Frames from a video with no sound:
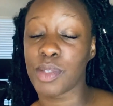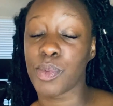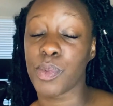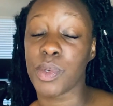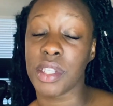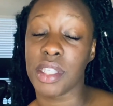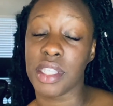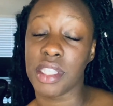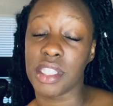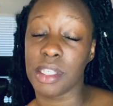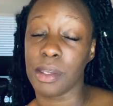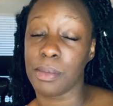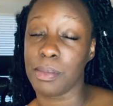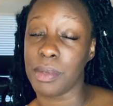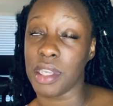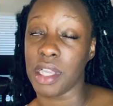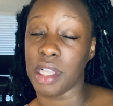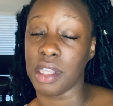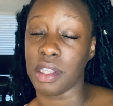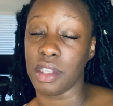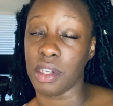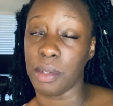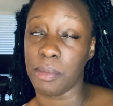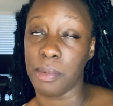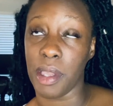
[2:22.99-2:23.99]
we need to be a
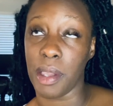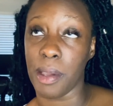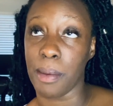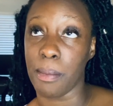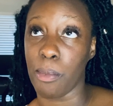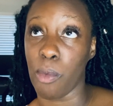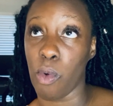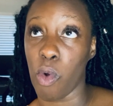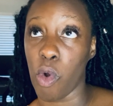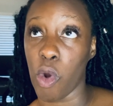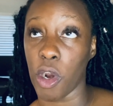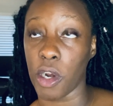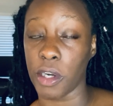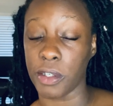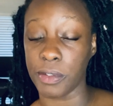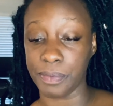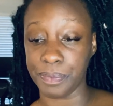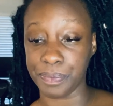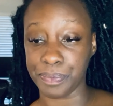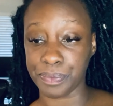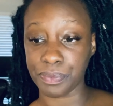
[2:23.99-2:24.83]
little bit more,